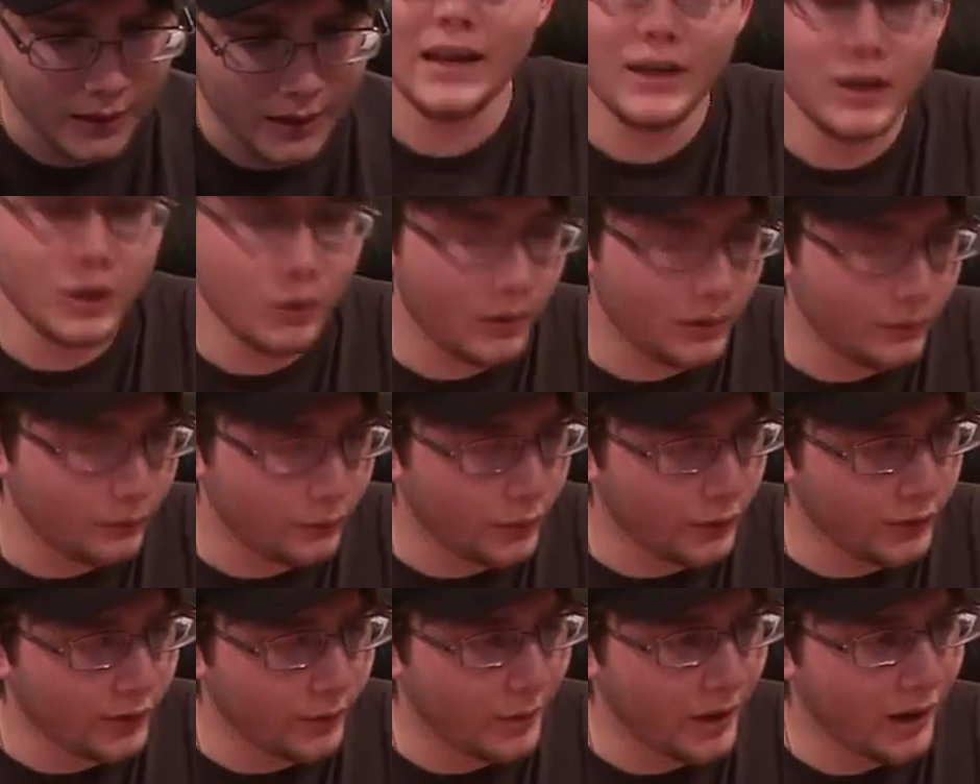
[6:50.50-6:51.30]
And you
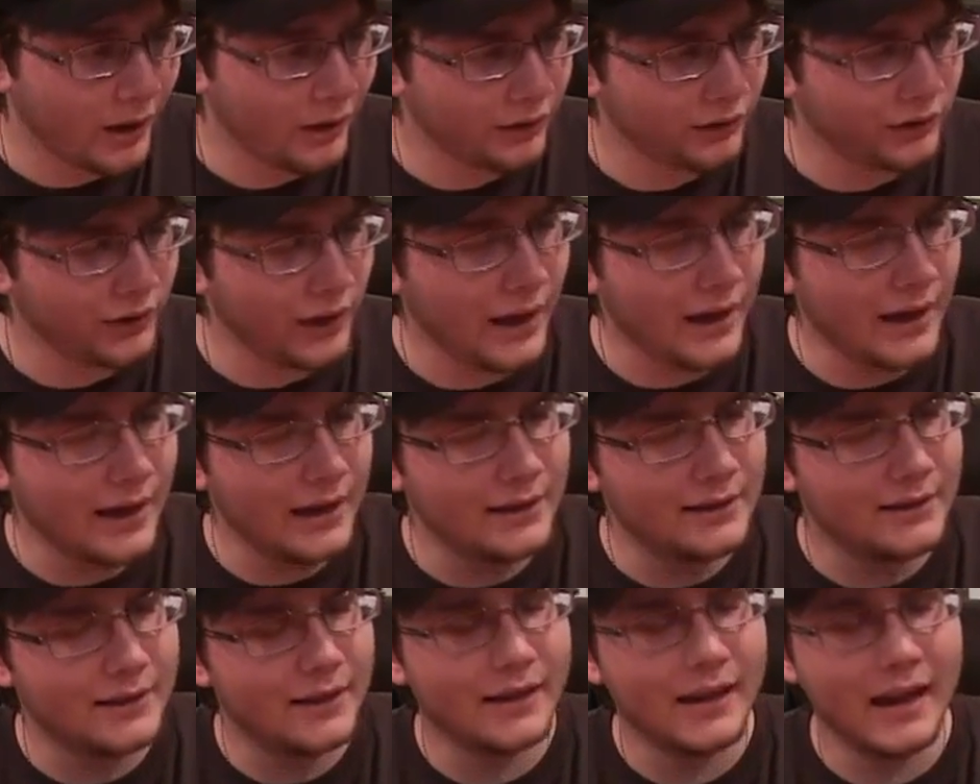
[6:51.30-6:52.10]
unfold the box,
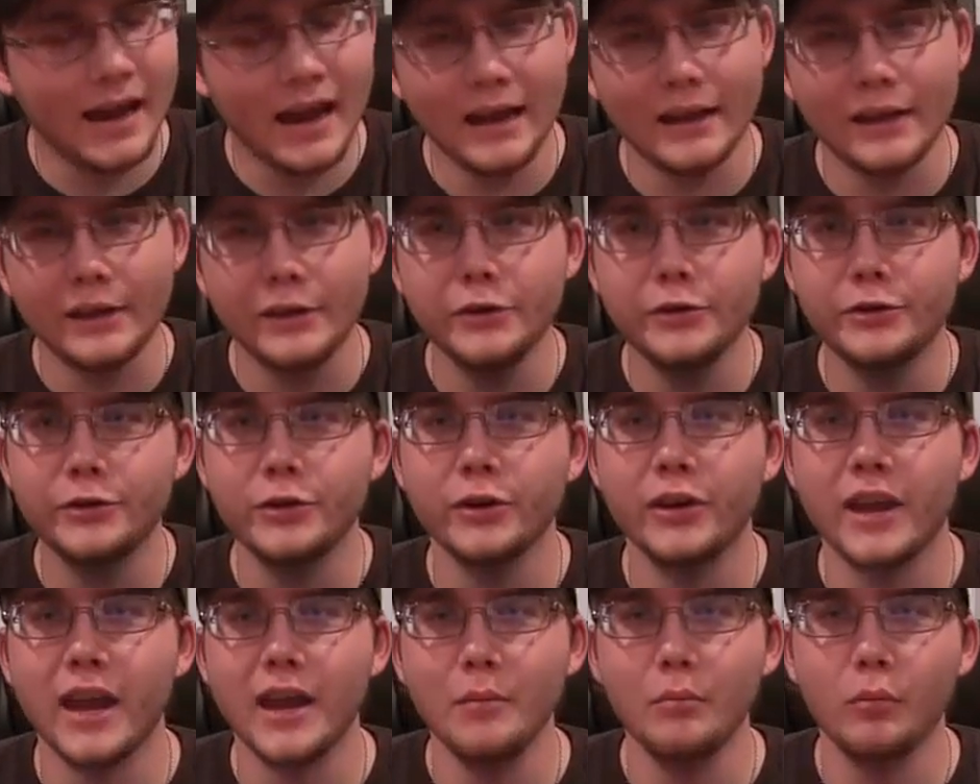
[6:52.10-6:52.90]
and uh, yeah, here's
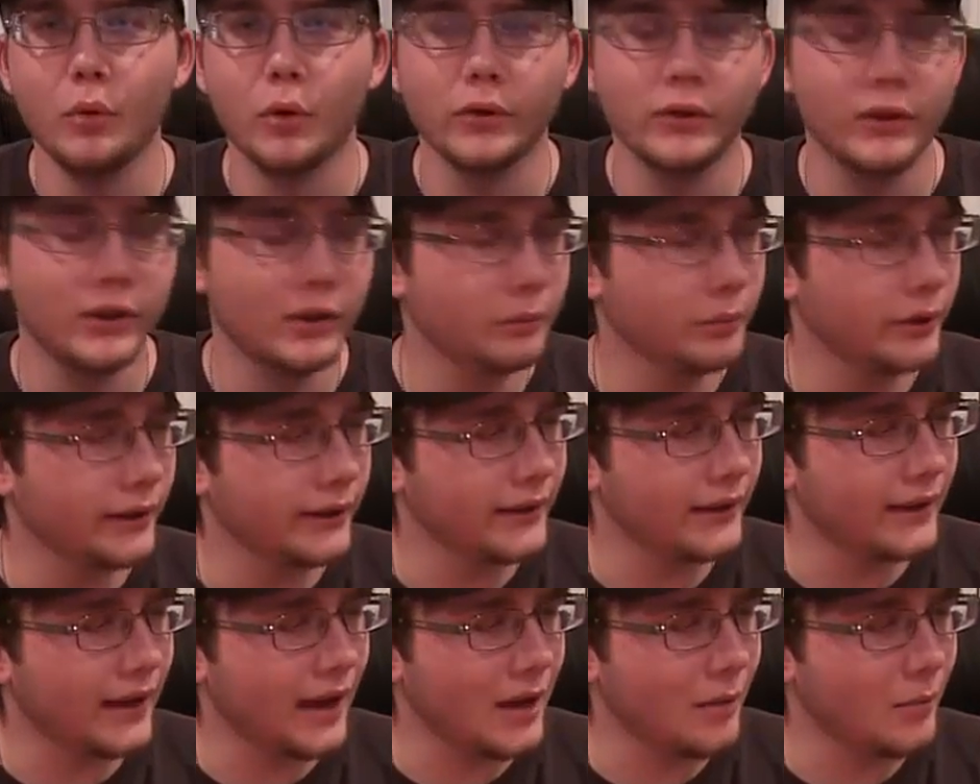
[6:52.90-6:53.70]
your game board that you can play
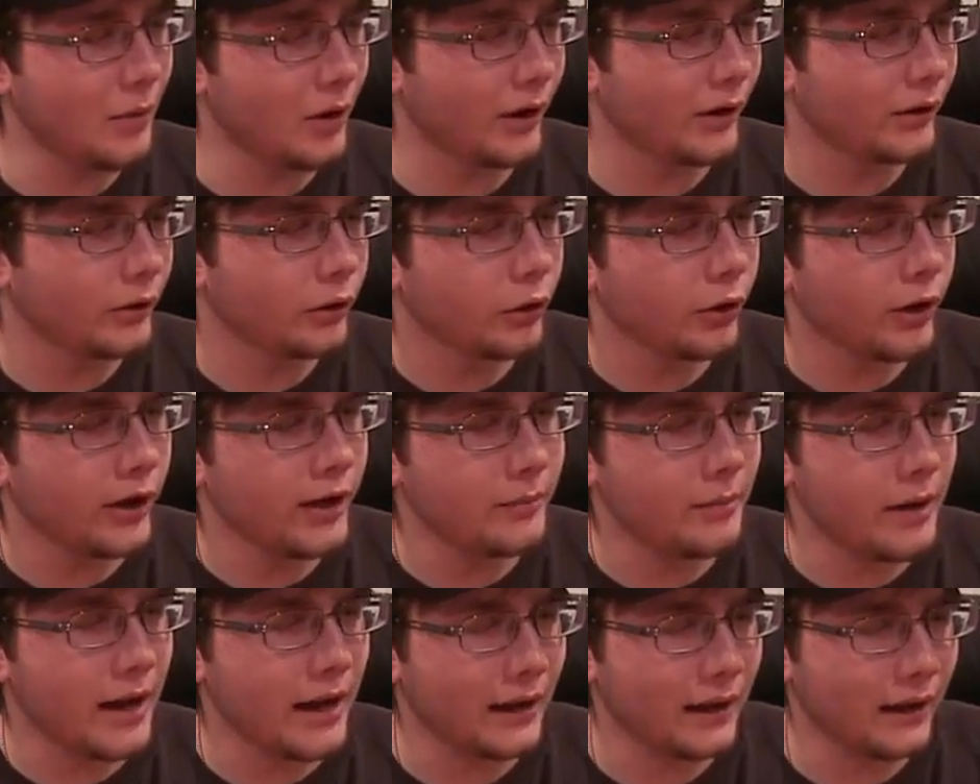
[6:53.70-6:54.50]
the game on.
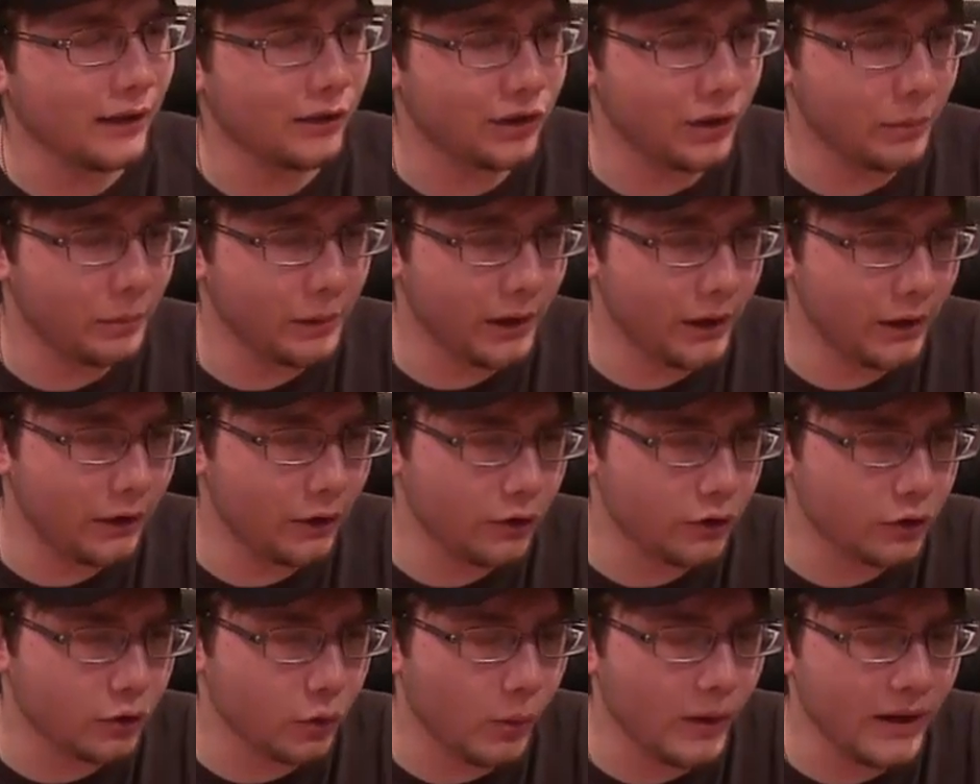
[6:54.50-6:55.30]
Crate Packing
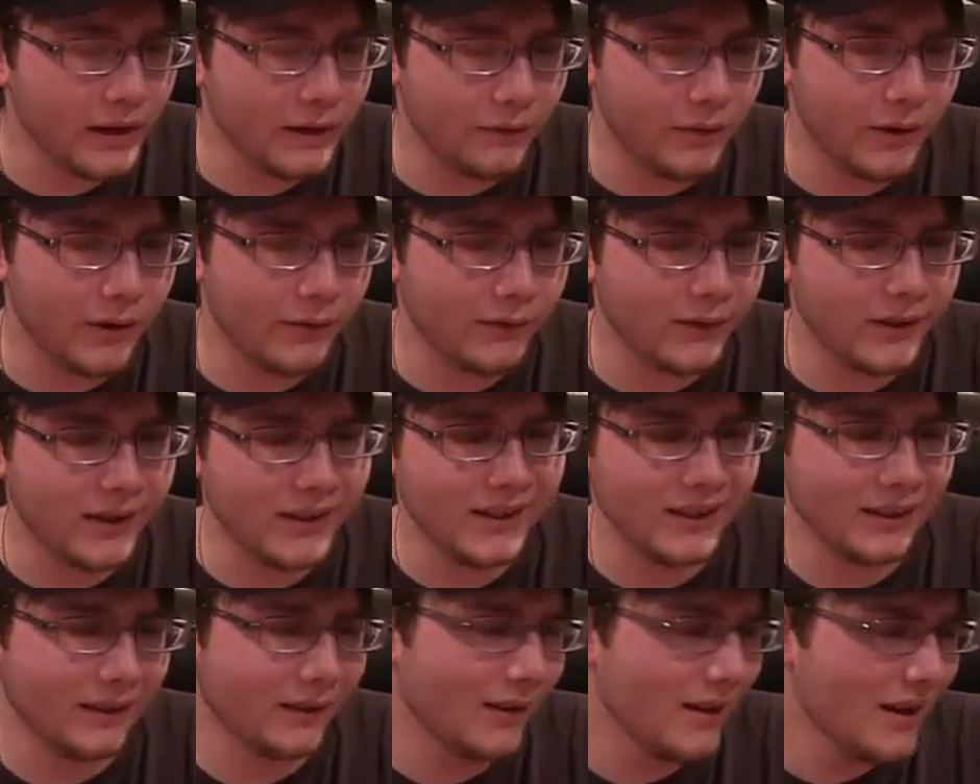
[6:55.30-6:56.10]
Simulator
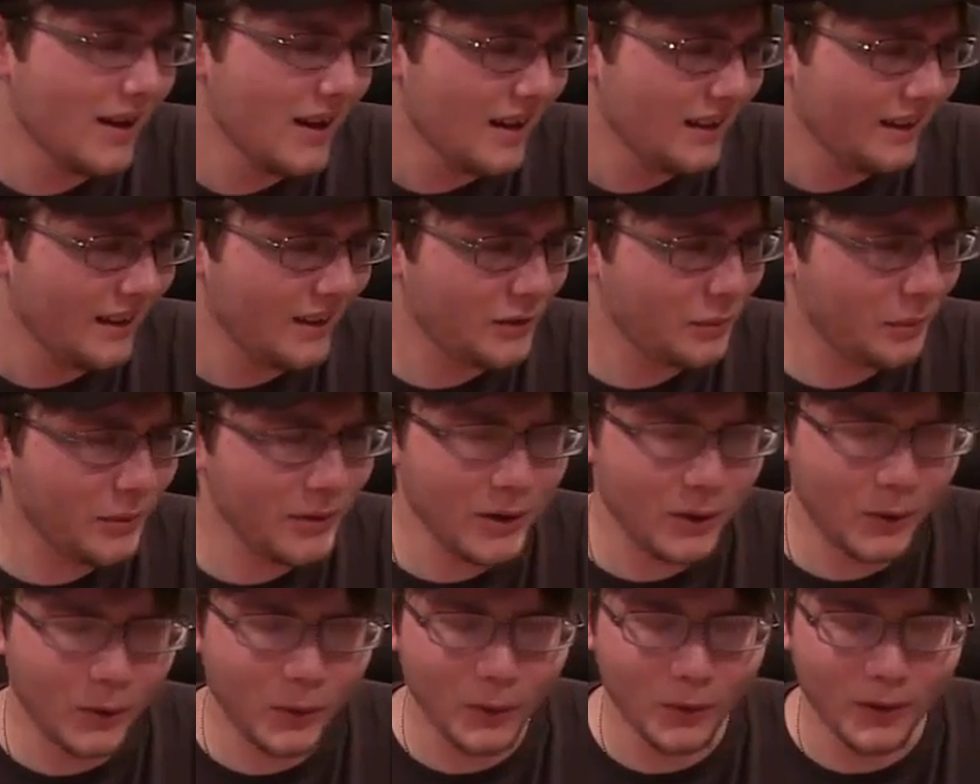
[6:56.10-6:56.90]
2015. That's
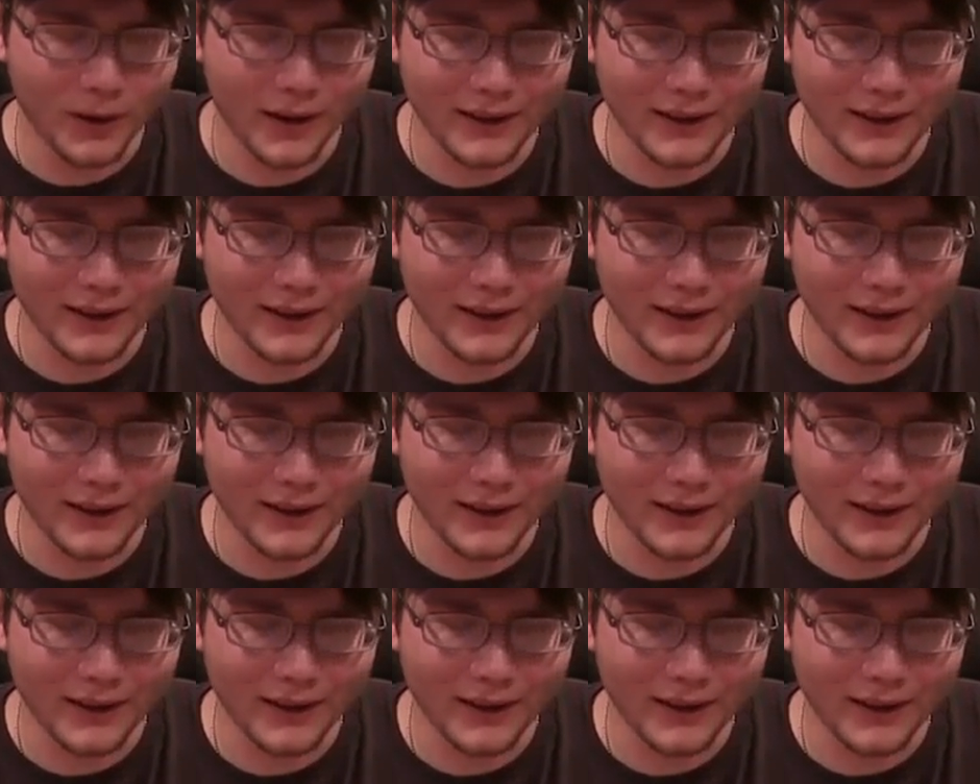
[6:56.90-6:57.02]
pretty cool.